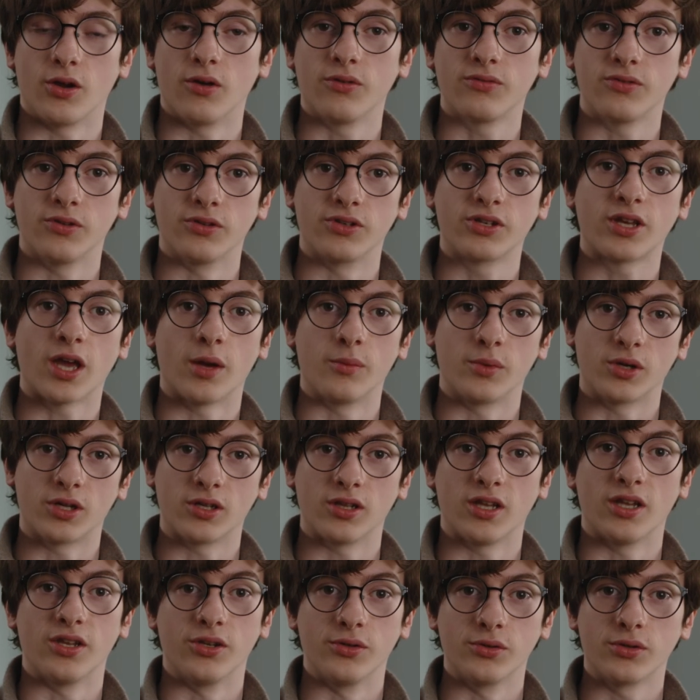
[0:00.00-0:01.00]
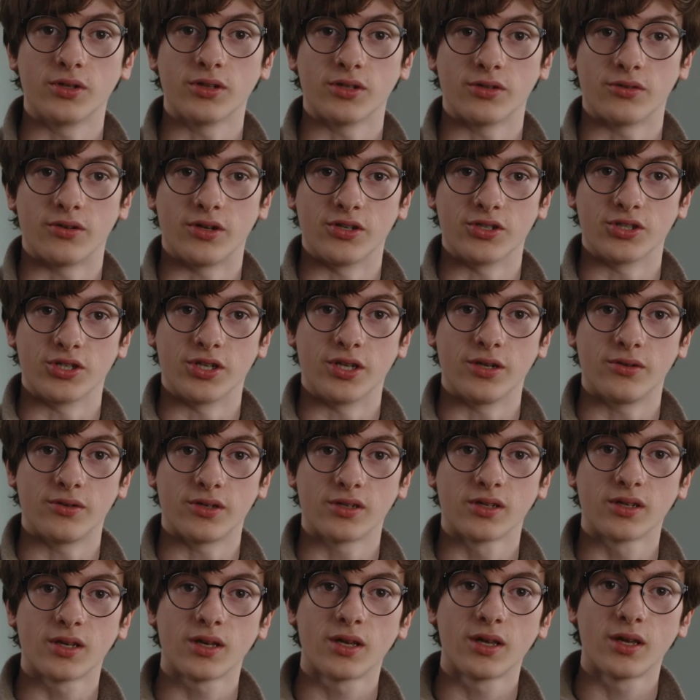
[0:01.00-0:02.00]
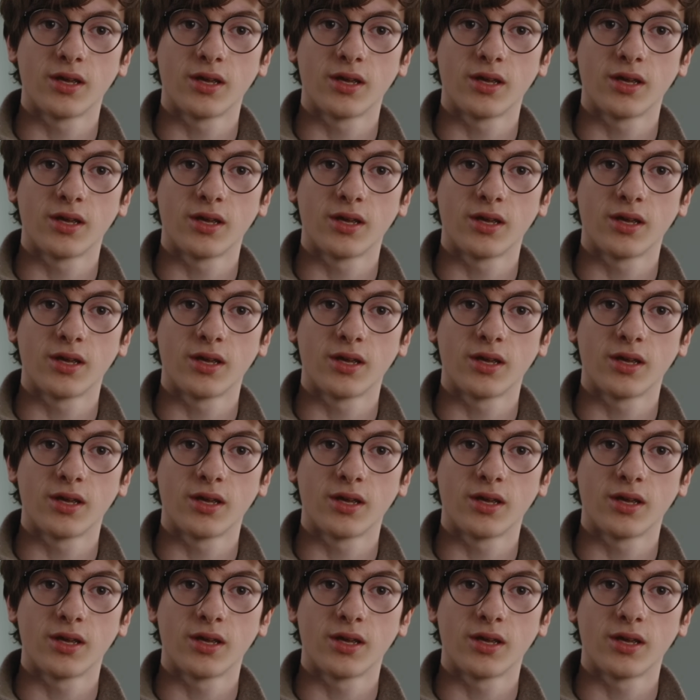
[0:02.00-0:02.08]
offered chemical and nuclear engineering.